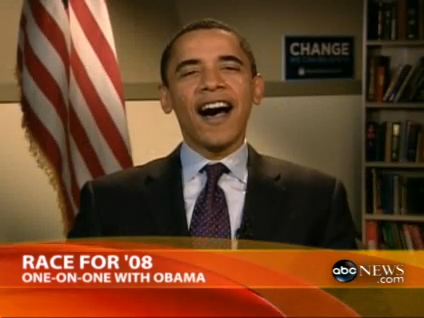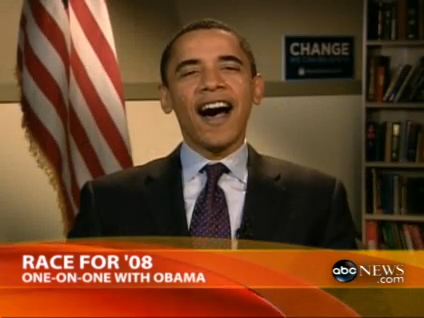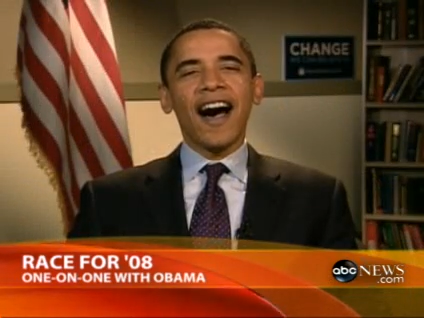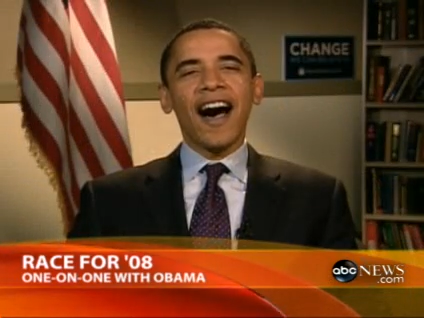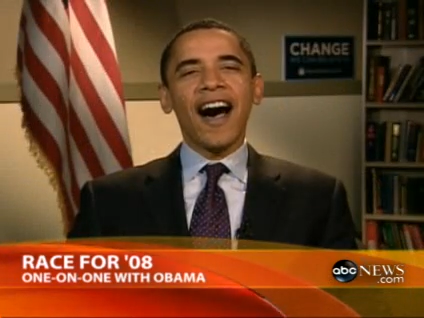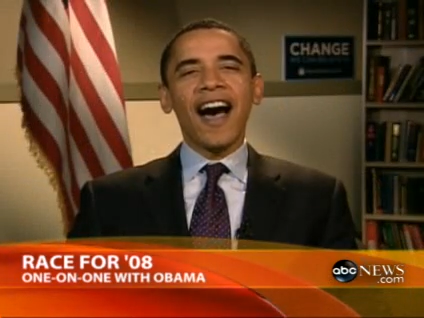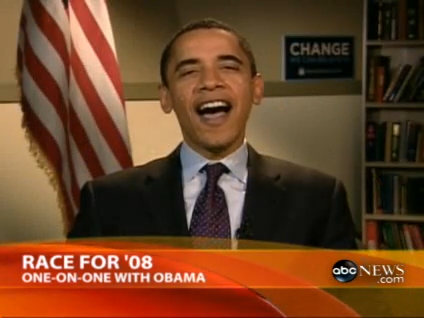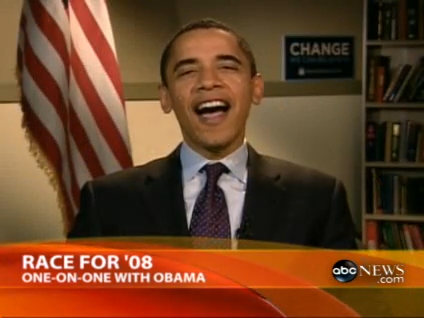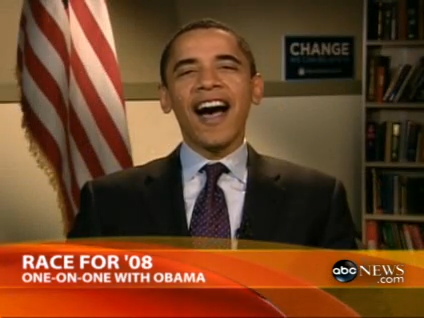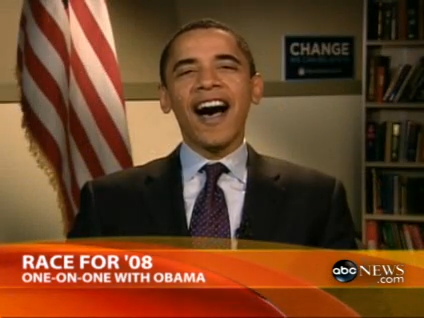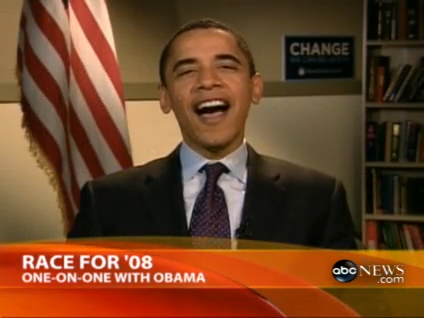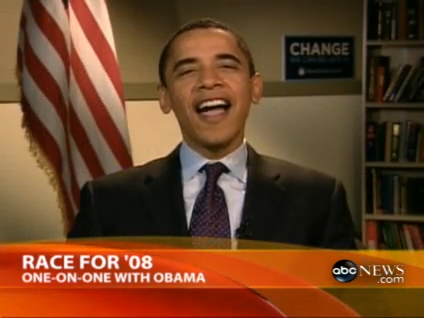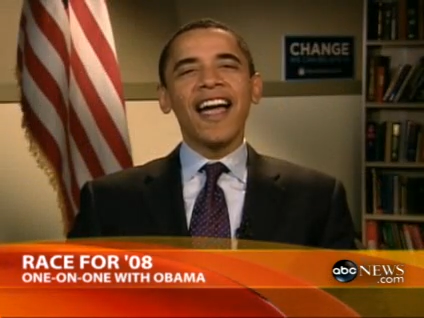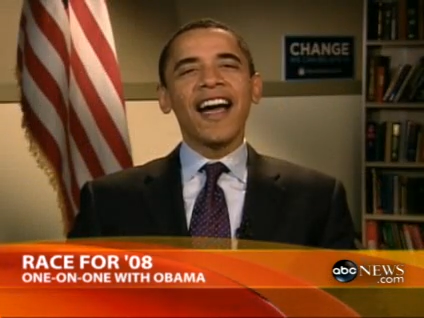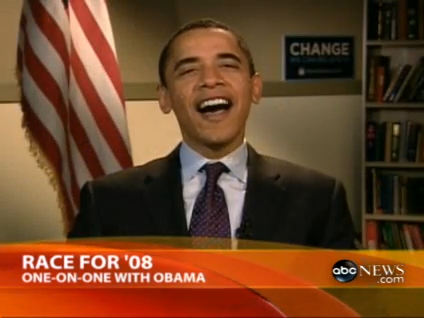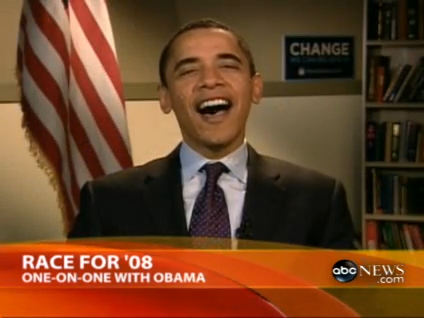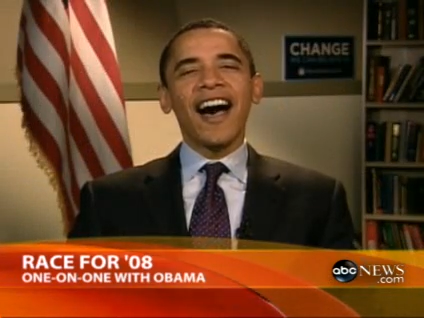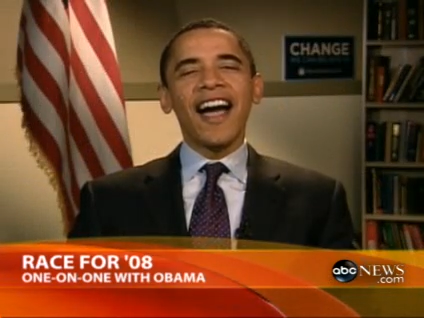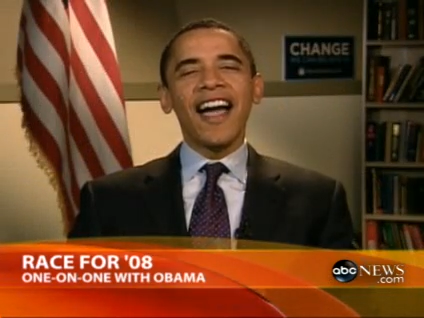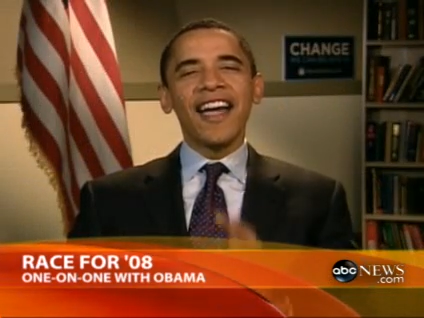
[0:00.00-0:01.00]

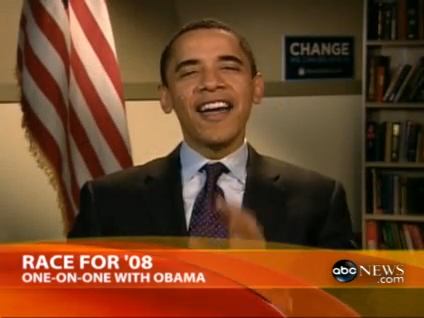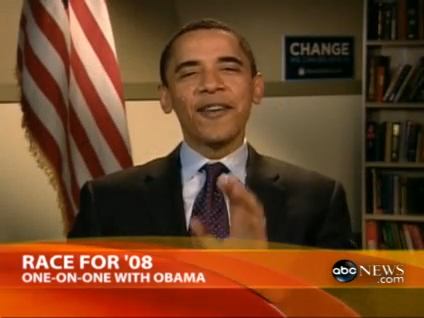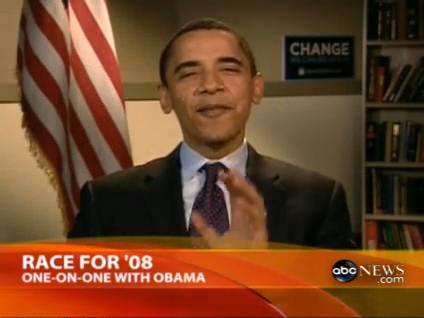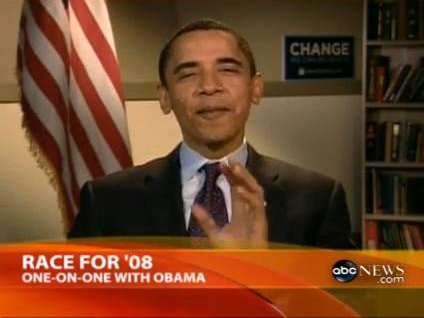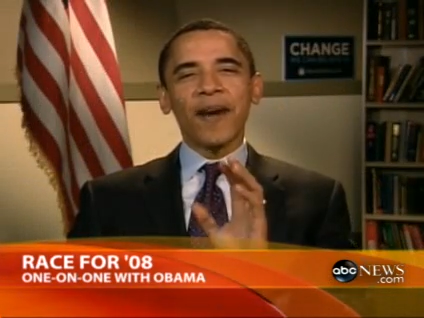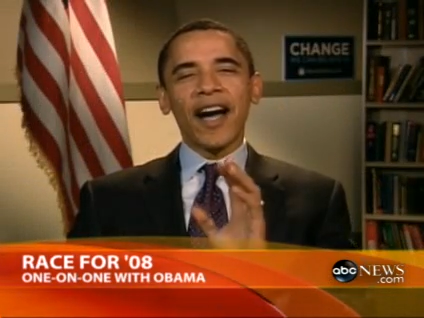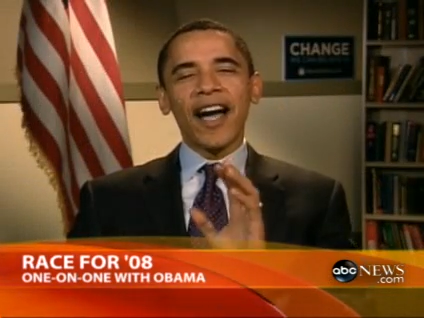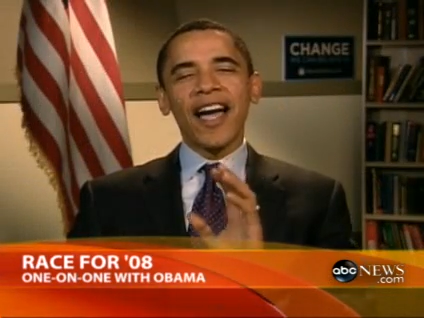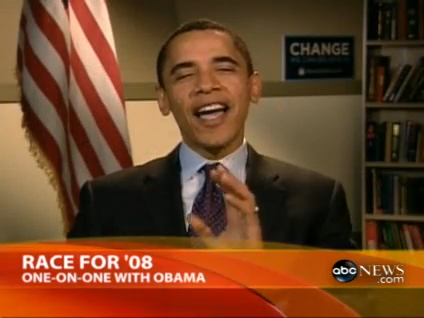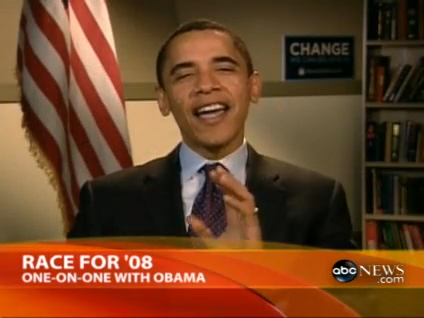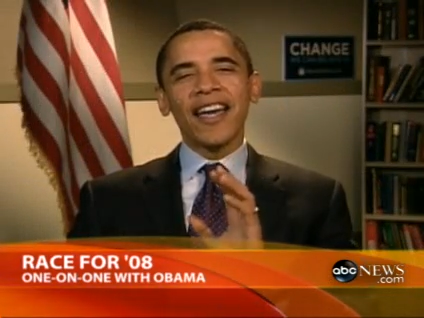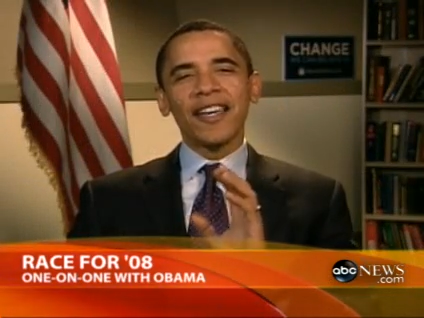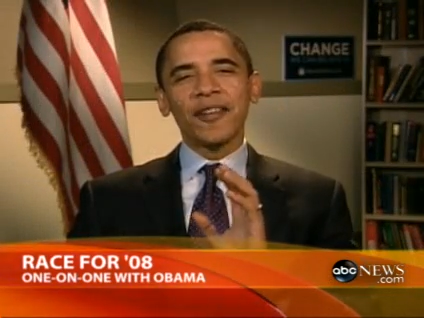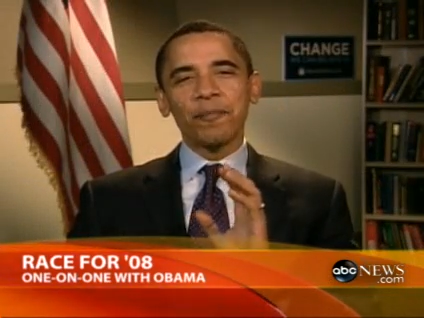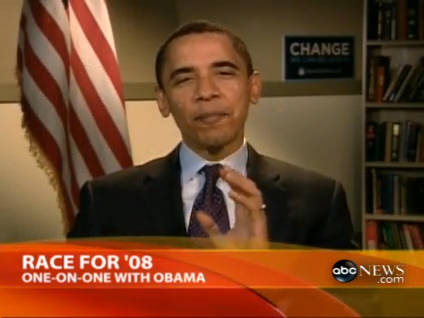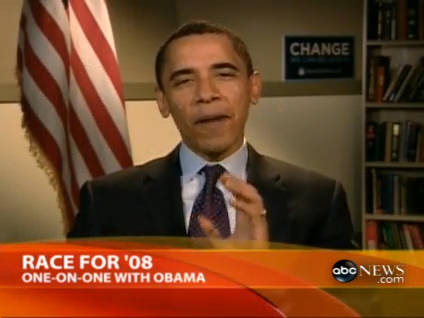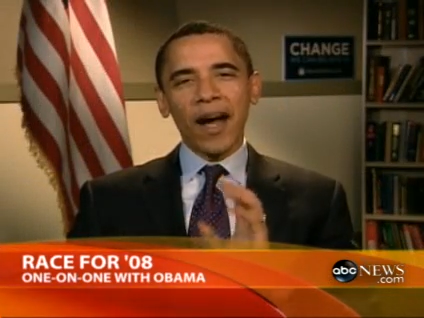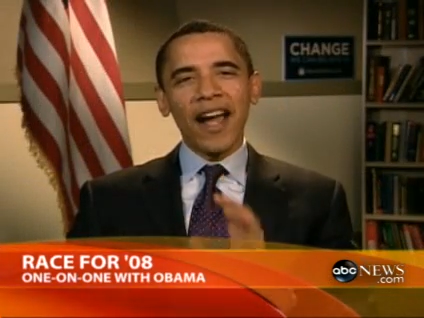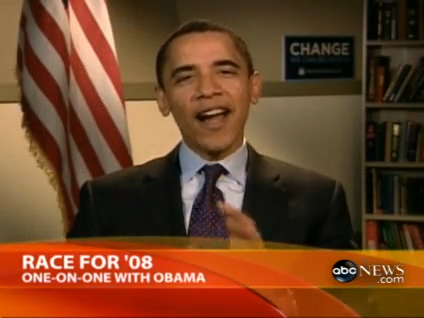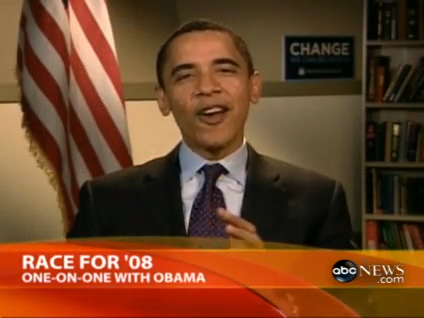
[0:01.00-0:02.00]
I
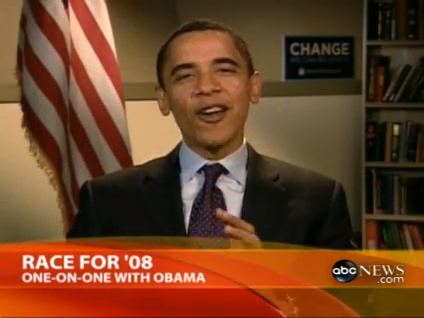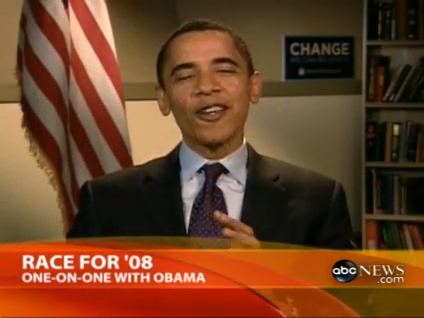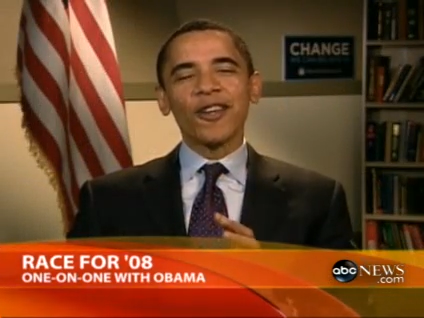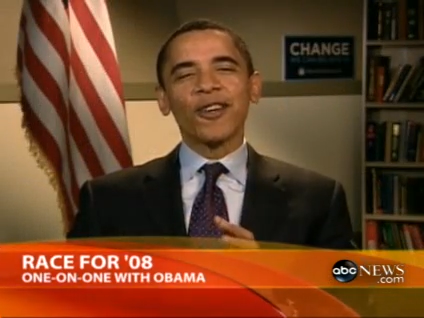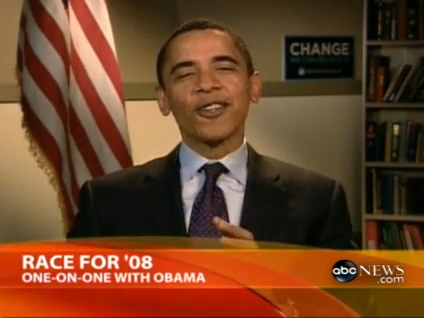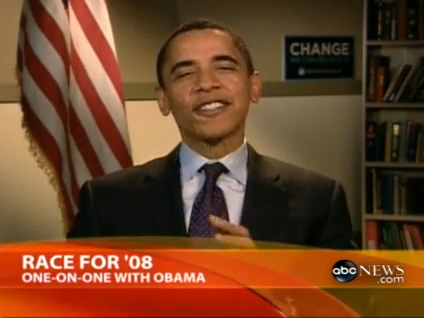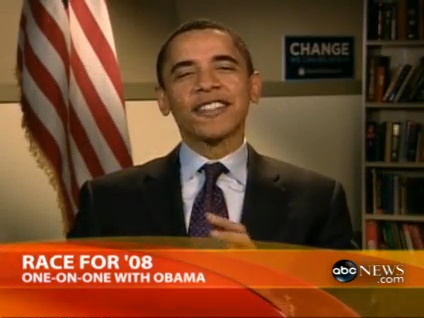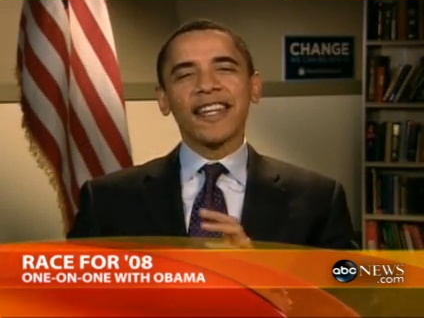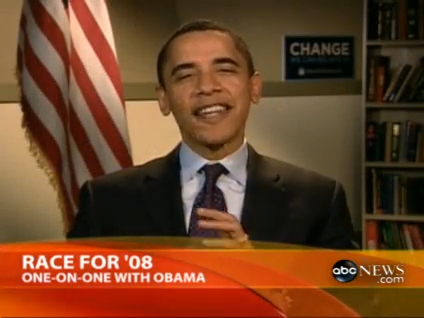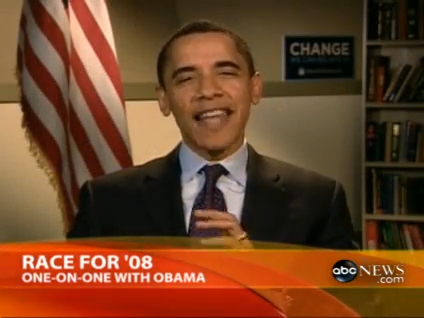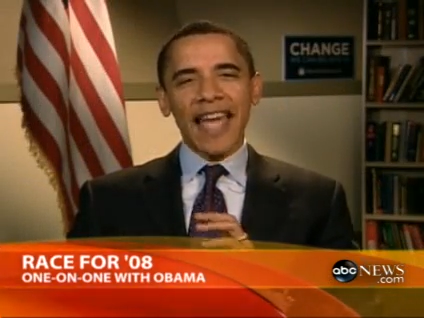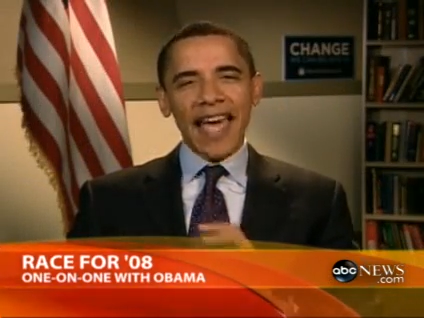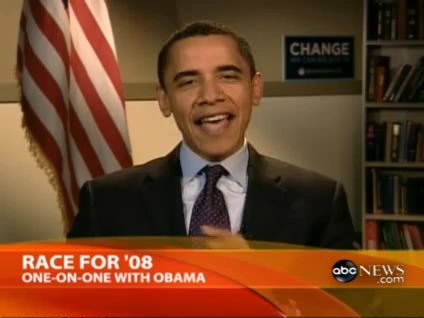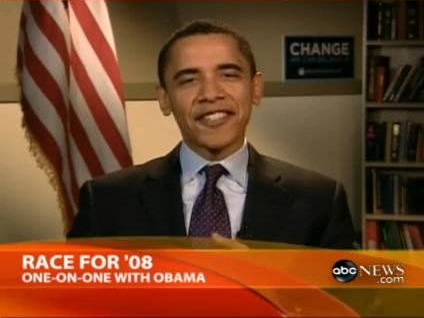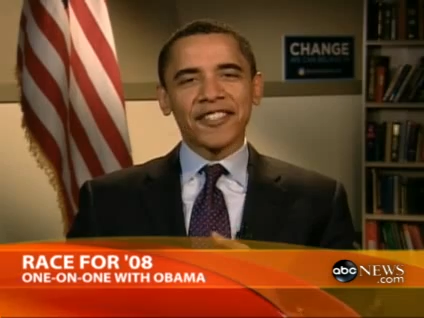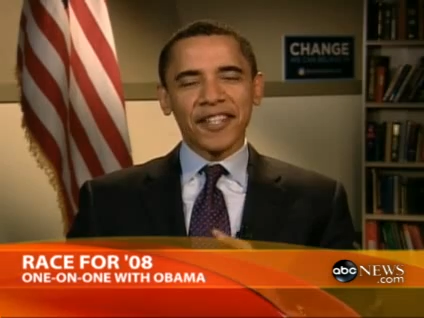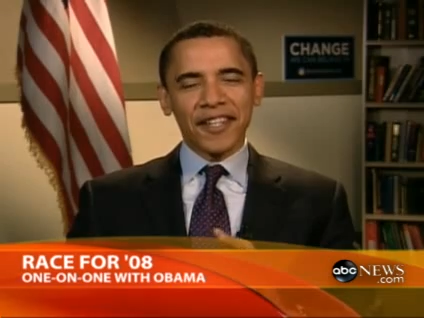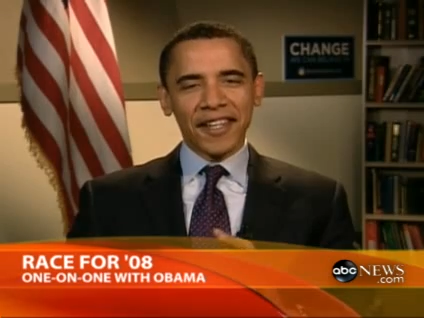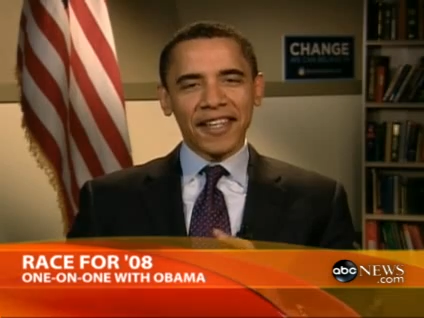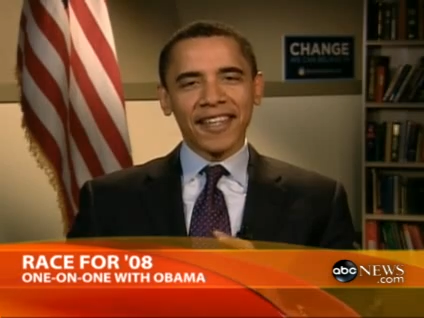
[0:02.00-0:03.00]
admire your
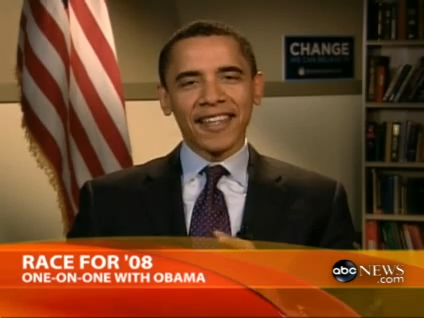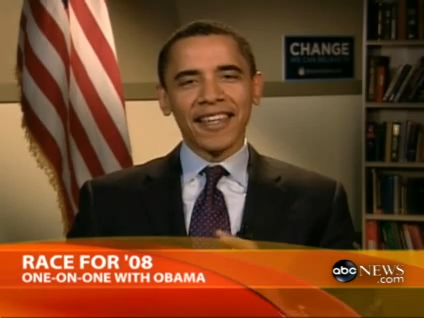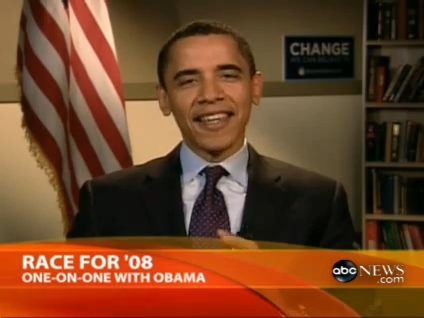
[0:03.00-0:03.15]
tenacity.